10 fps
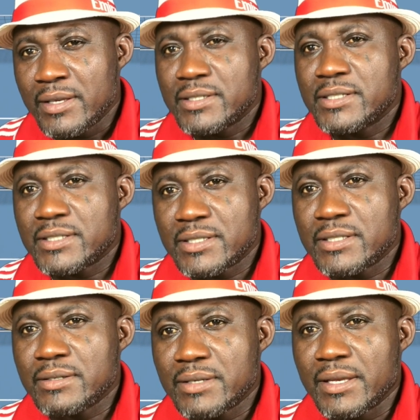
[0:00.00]
She
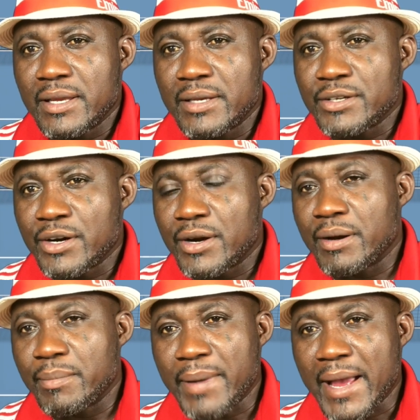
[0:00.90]
still didn't turn
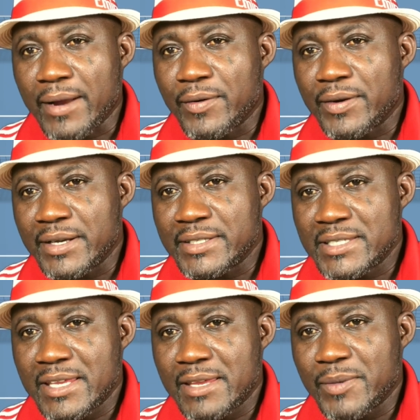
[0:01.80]
her back on her
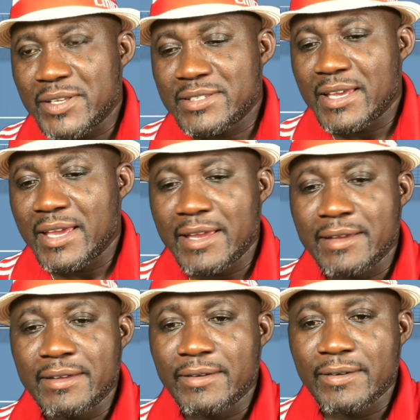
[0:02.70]
team and say,
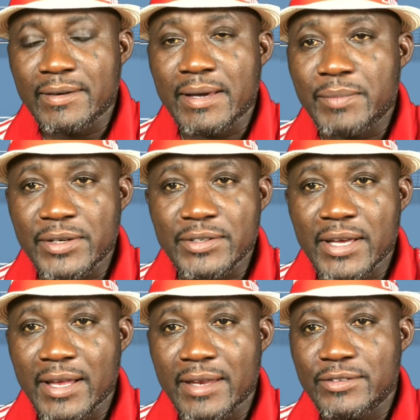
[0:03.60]
hey, I'm into
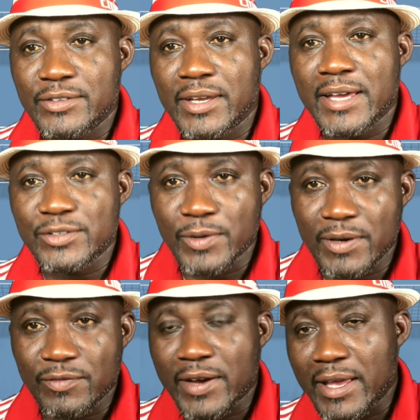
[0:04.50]
college, you guys go
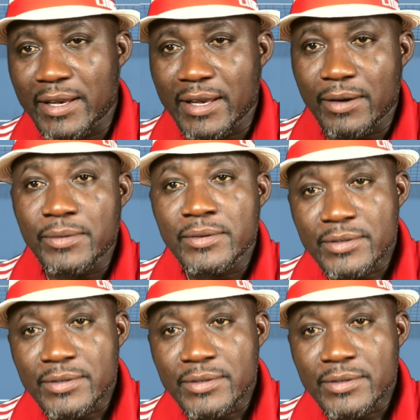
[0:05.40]
and fight it out.